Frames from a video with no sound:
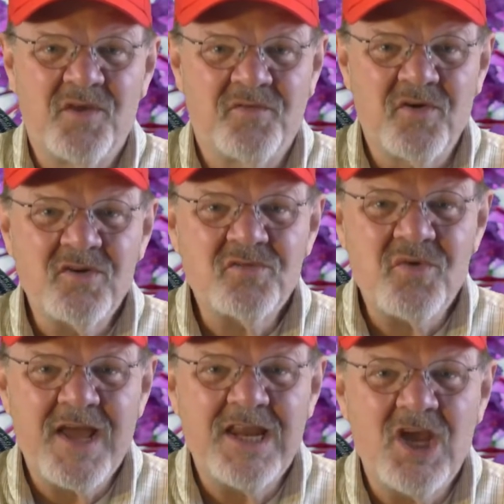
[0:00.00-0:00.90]
The first
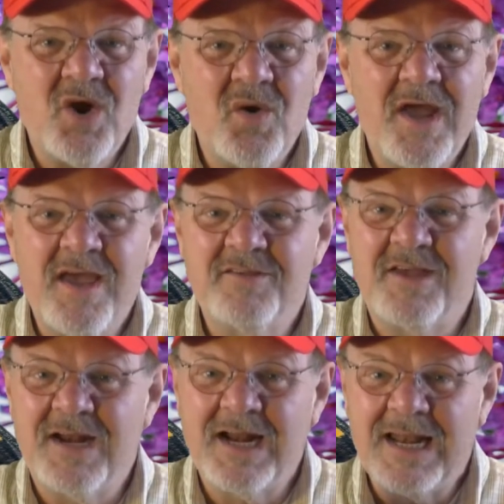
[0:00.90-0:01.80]
radio is
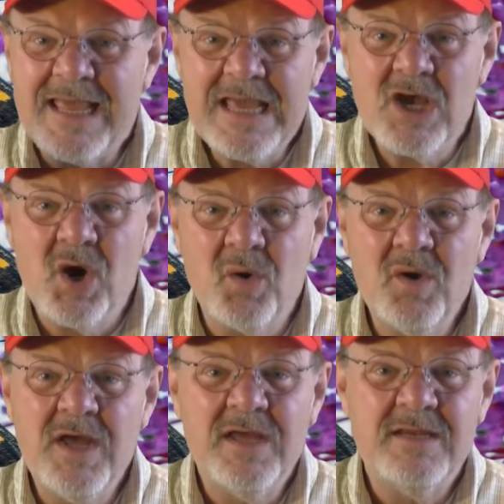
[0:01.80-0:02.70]
an Alinco
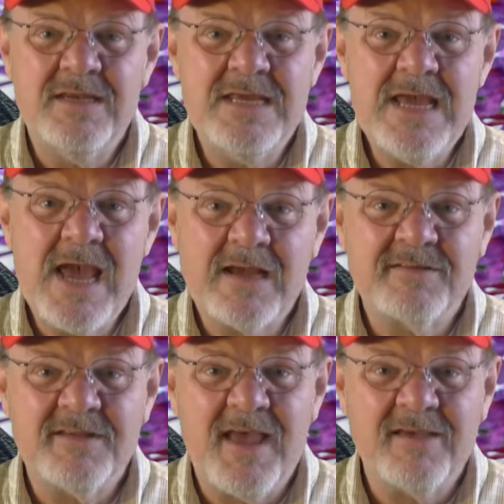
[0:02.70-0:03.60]

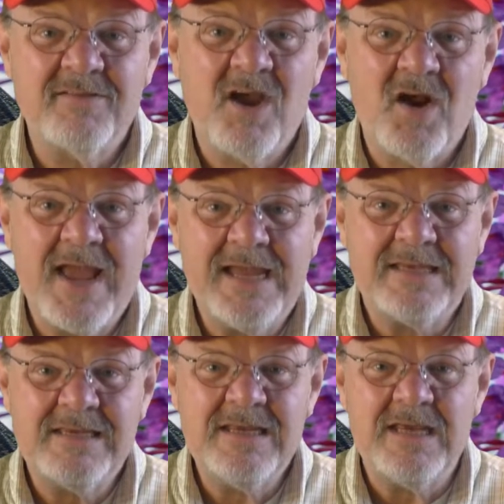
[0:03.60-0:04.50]
dxsr
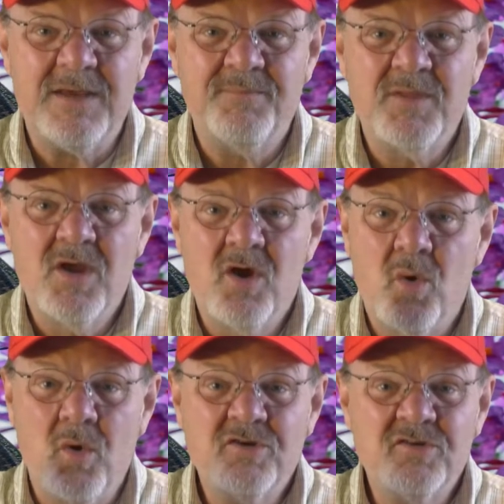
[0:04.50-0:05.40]
8 t
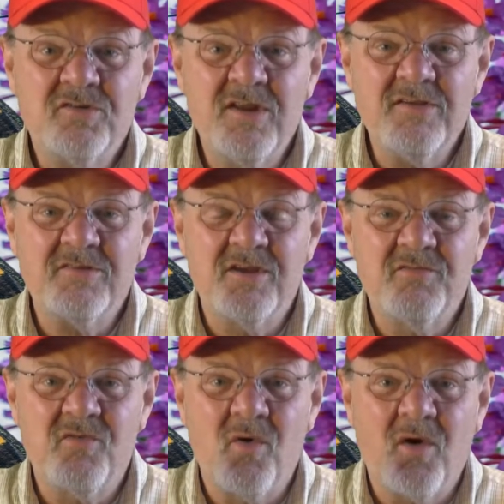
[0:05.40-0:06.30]
which is
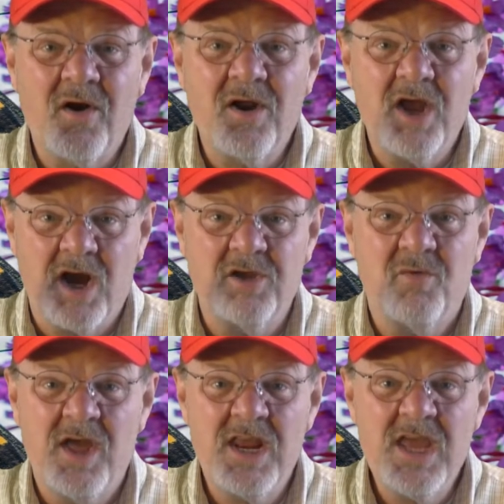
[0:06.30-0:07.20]
listed for, are you
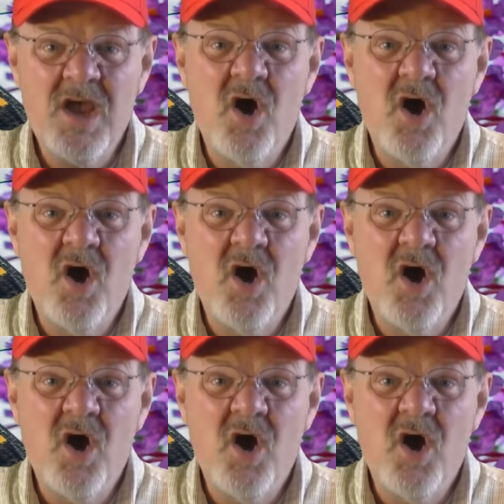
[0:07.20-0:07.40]
ready?